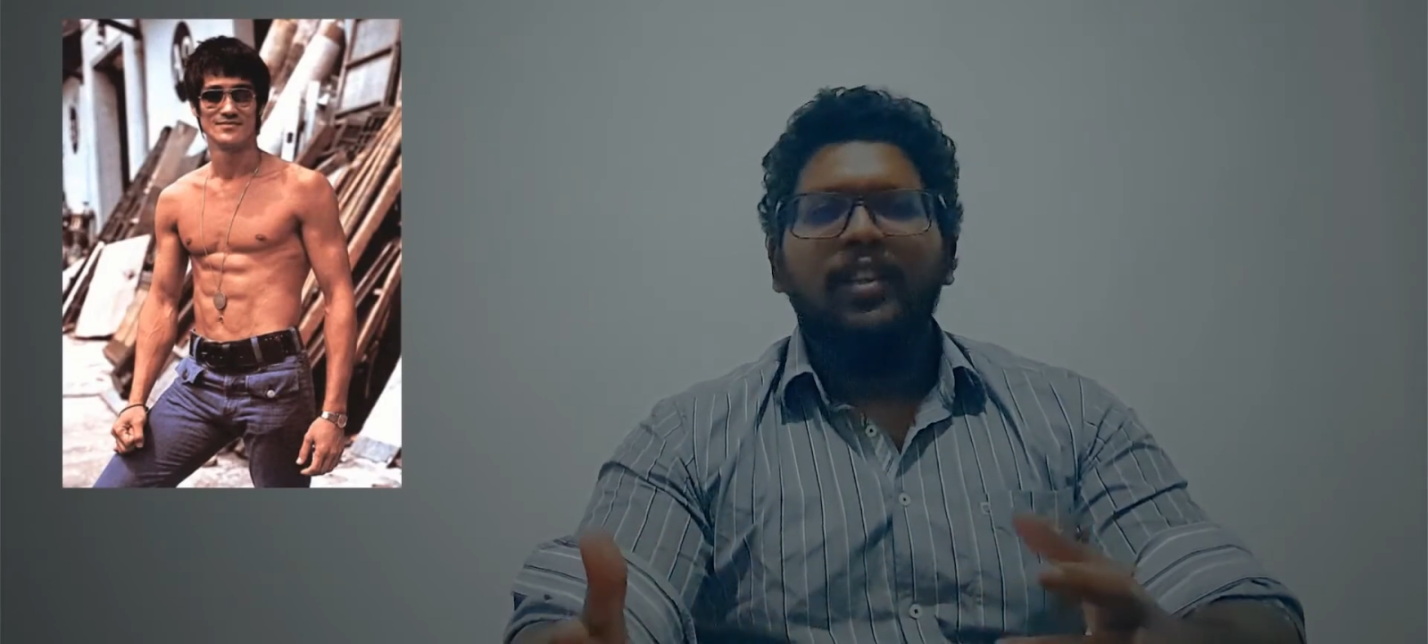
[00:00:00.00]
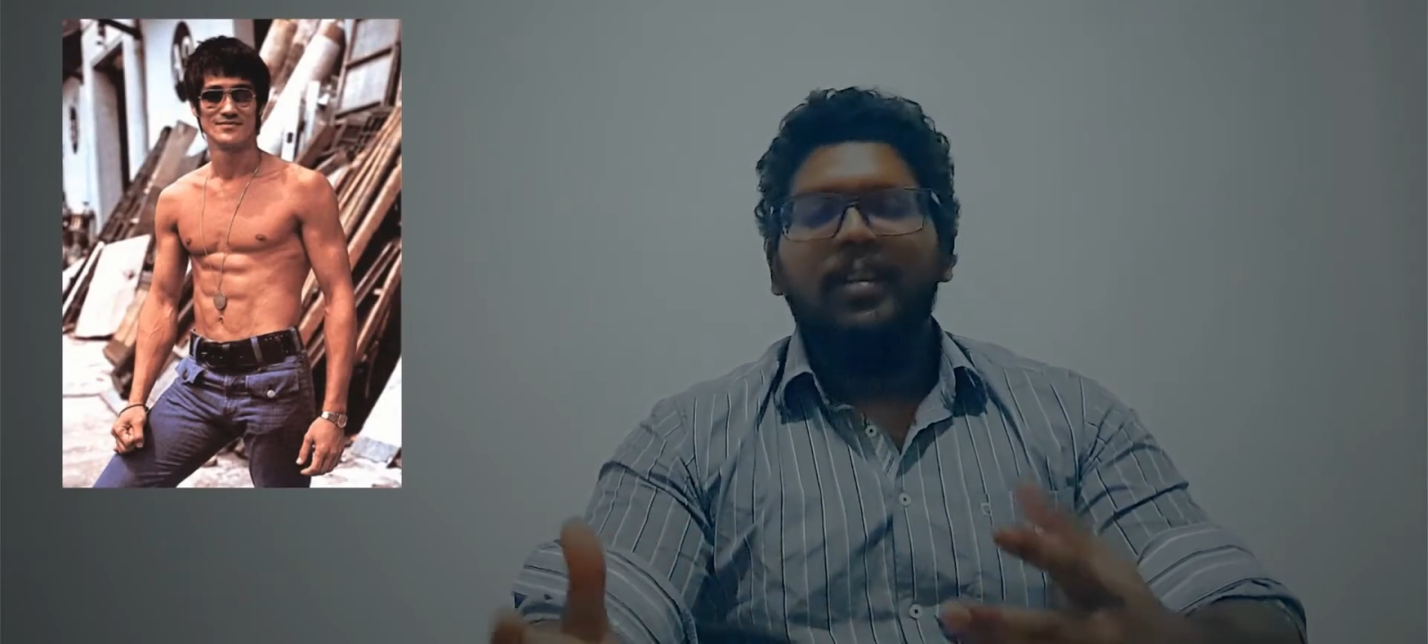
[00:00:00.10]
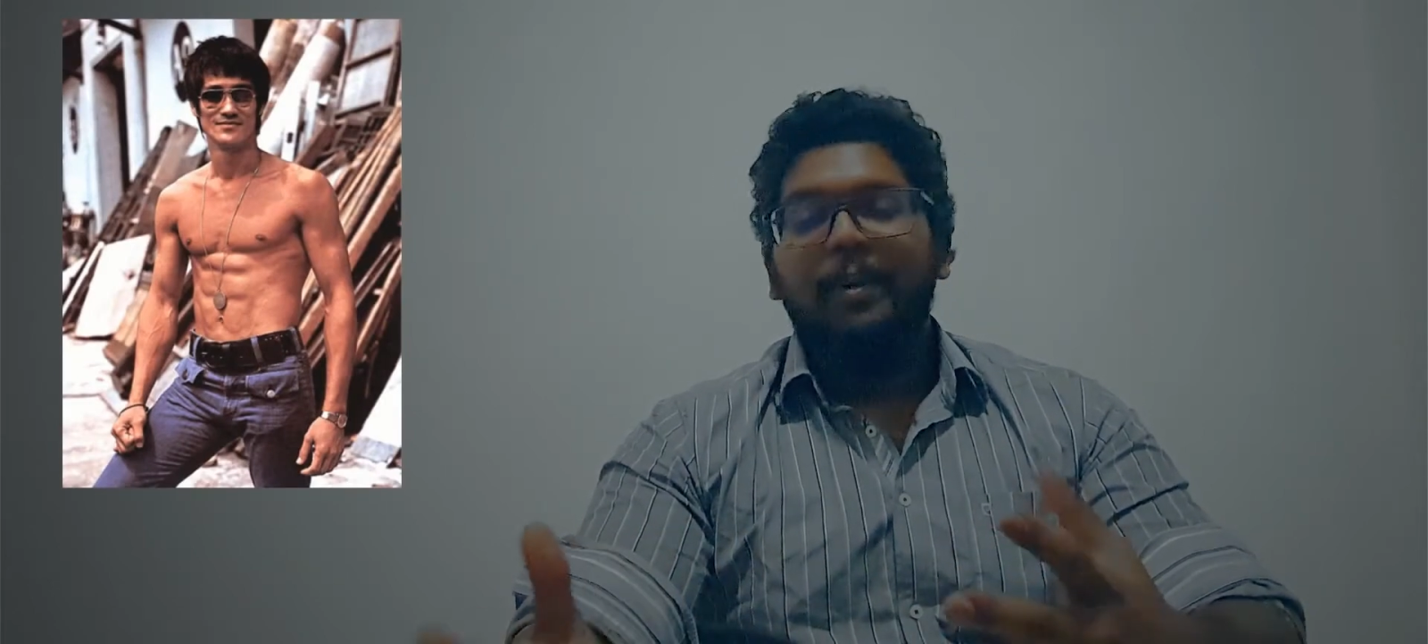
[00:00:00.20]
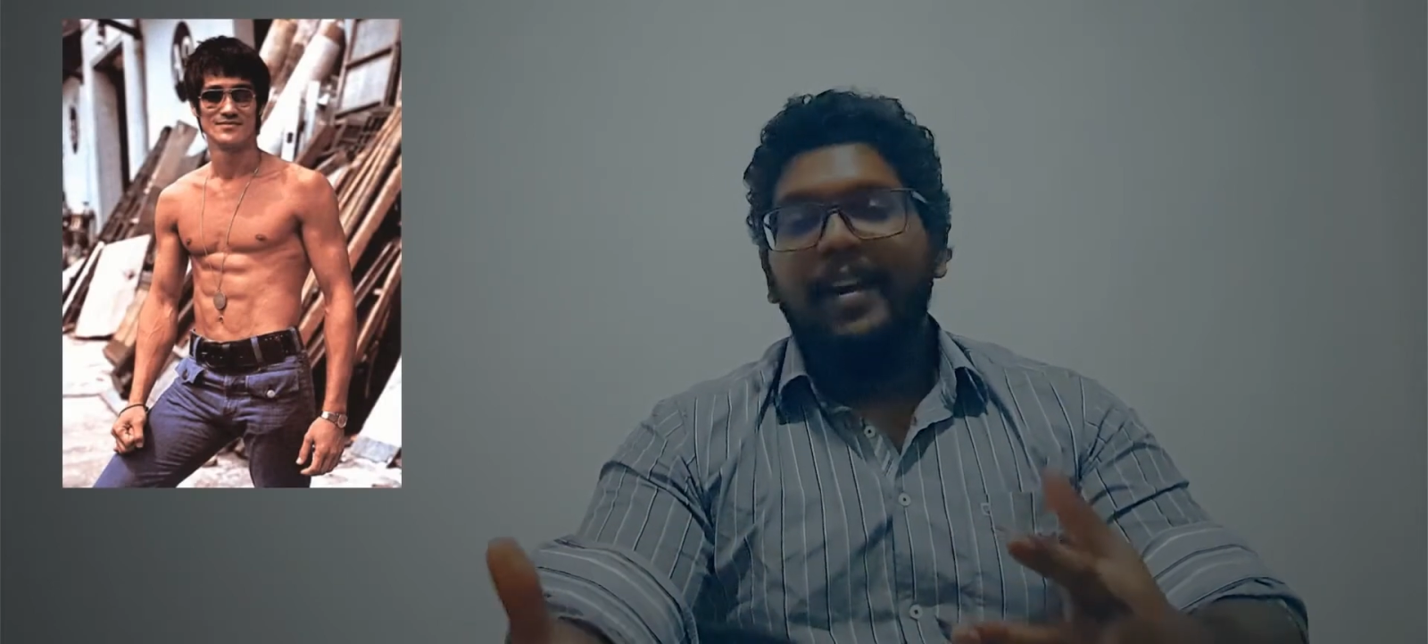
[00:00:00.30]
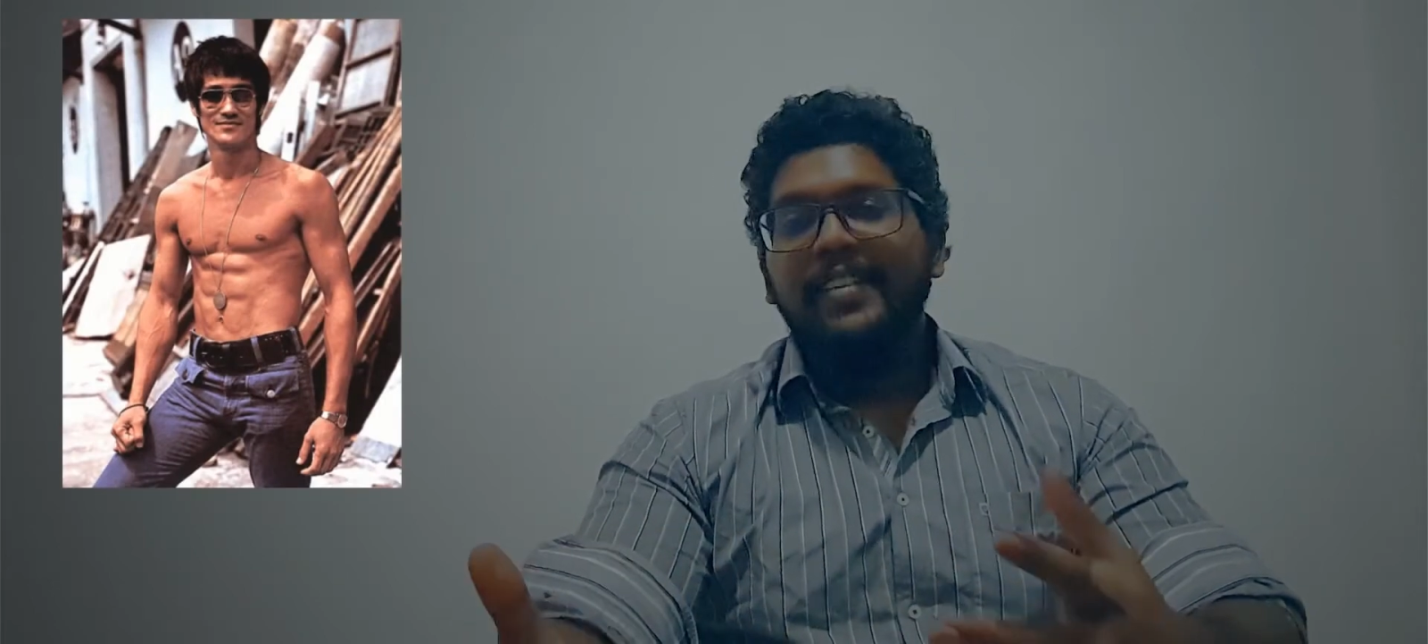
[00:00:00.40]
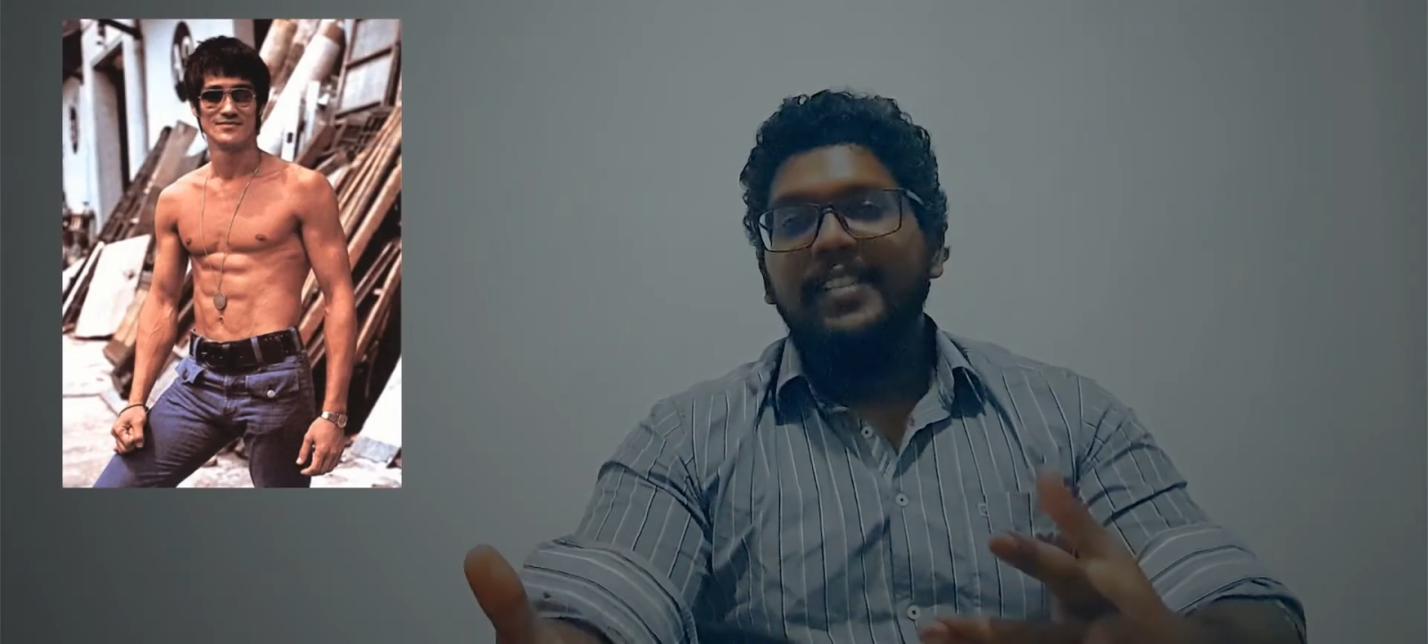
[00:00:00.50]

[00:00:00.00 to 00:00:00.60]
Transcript: the parents